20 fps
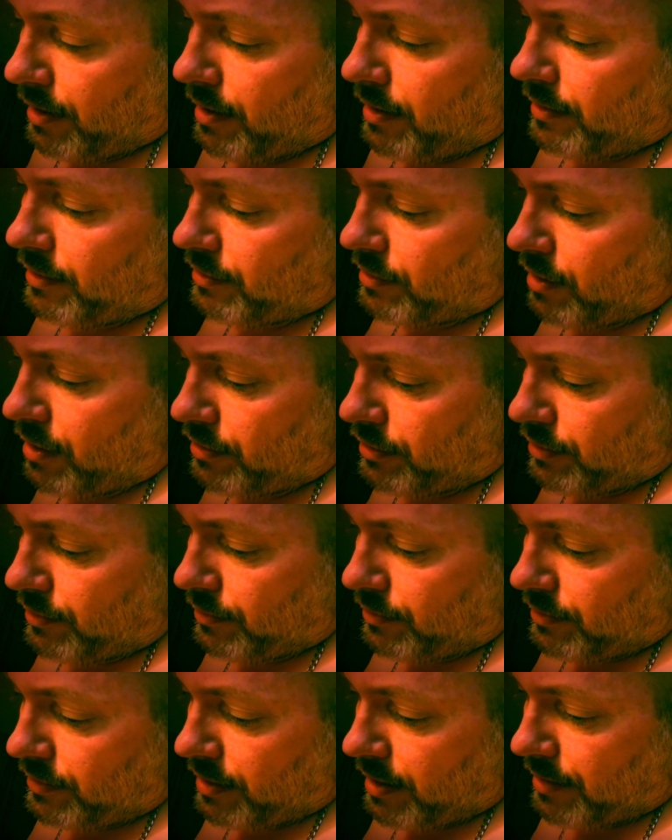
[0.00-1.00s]
This
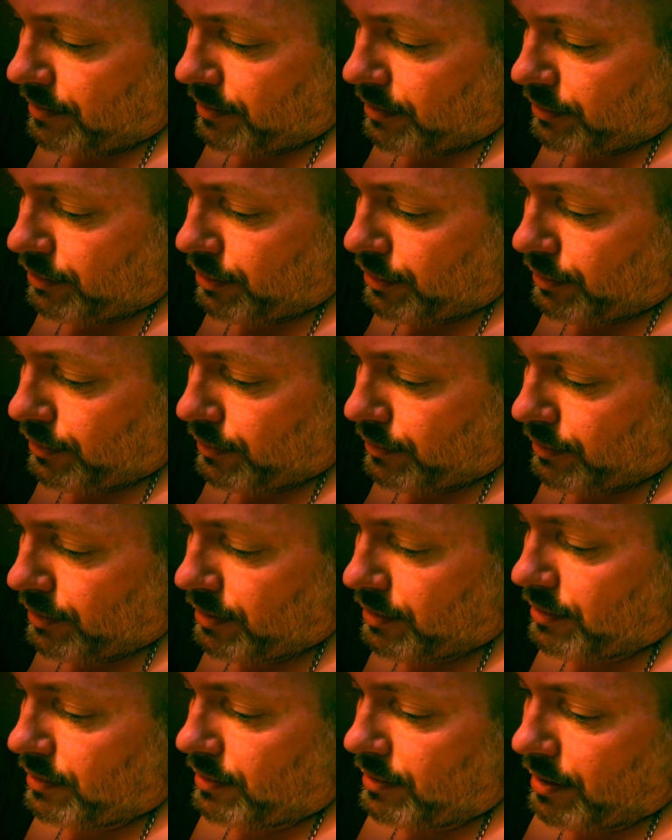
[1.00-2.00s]
also is on there too. This
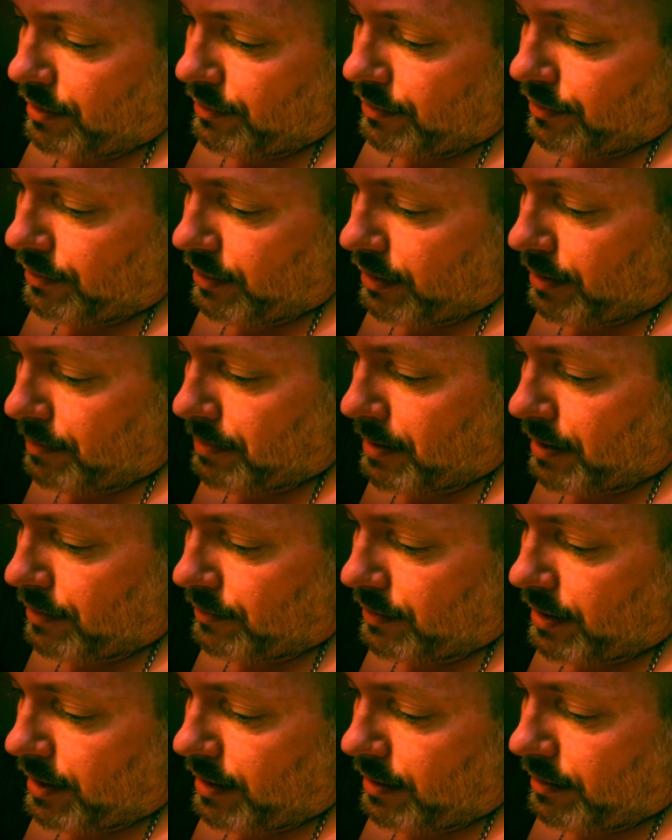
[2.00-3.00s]
is another thing about
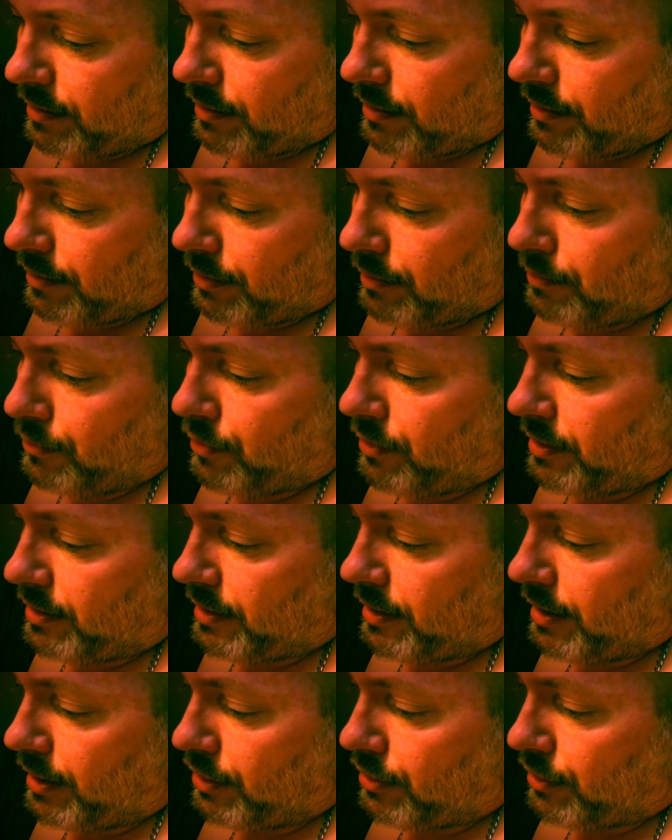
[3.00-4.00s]
that. The more a
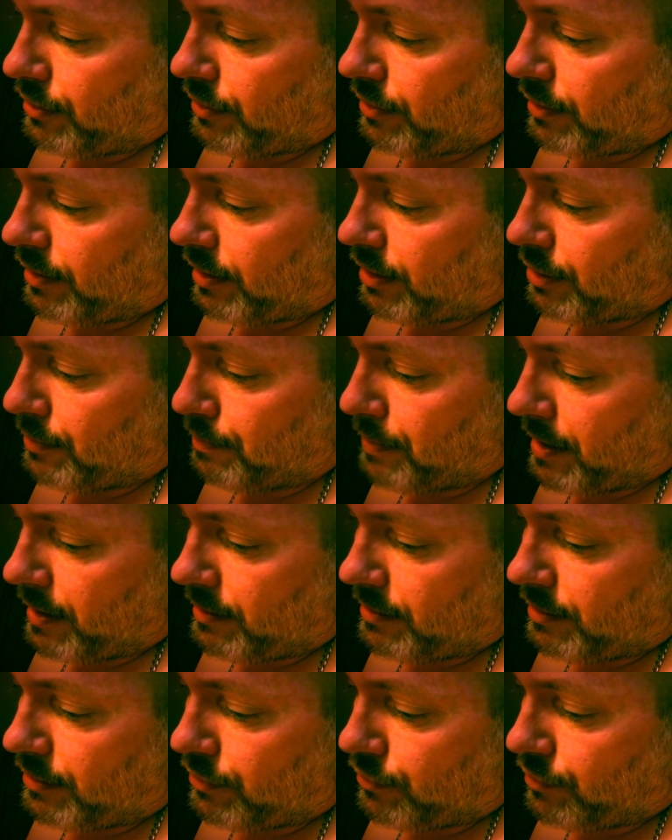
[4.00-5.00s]
teacher
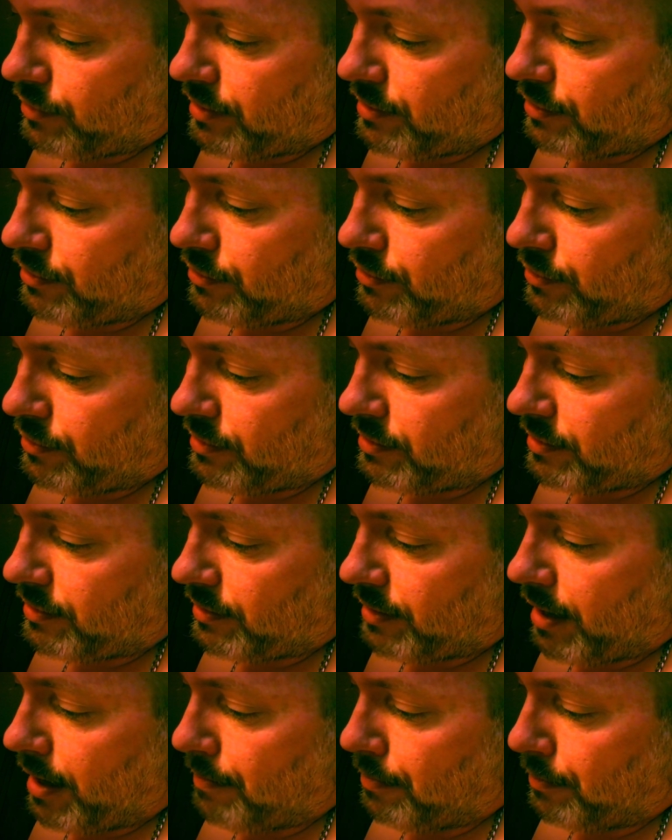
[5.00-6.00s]
expects and treats students as
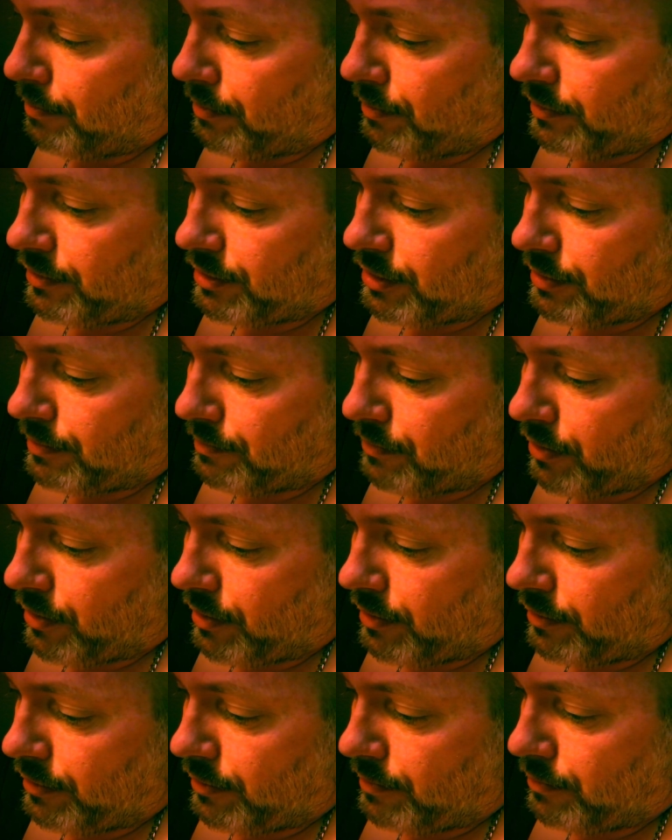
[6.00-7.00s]
capable and
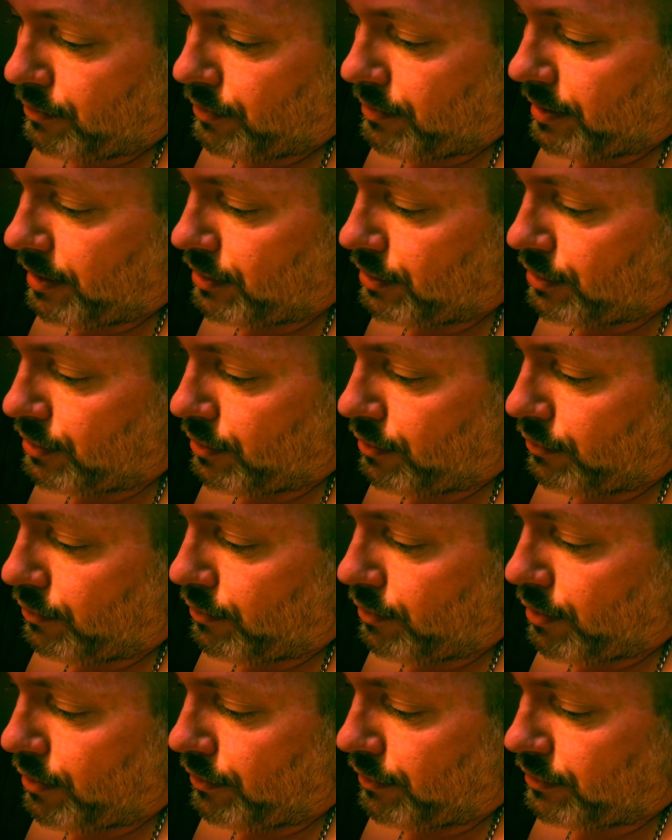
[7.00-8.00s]
smart, the more they show
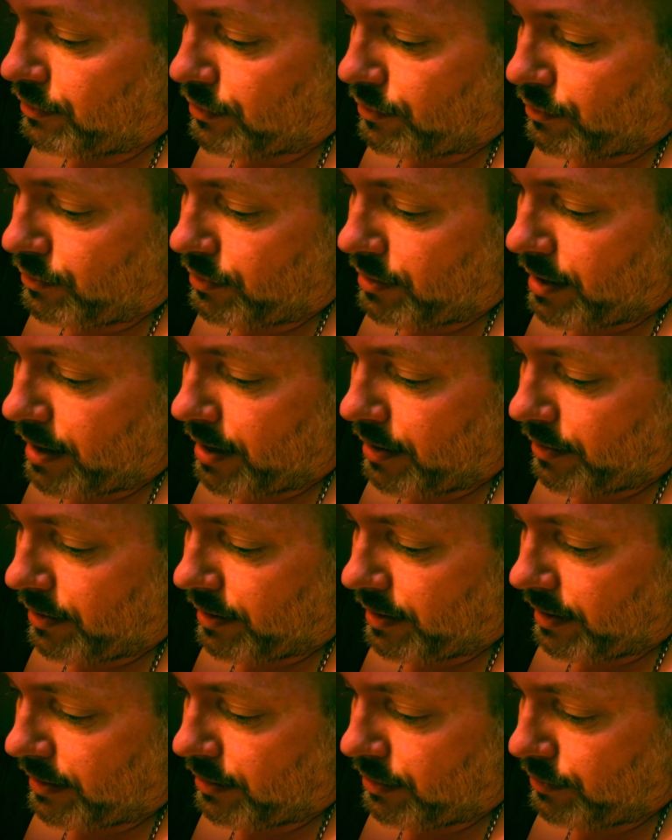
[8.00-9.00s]
growth and score higher on
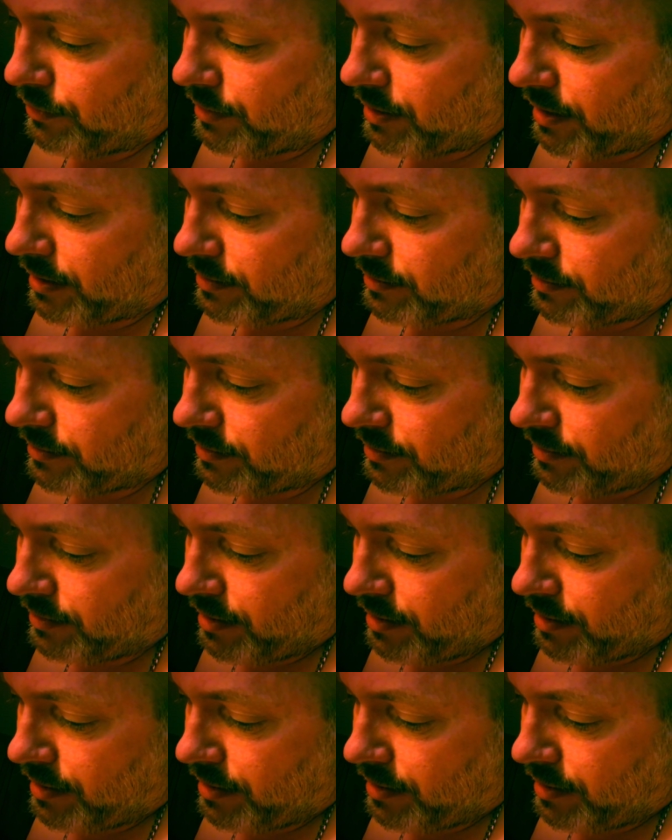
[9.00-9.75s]
IQ tests.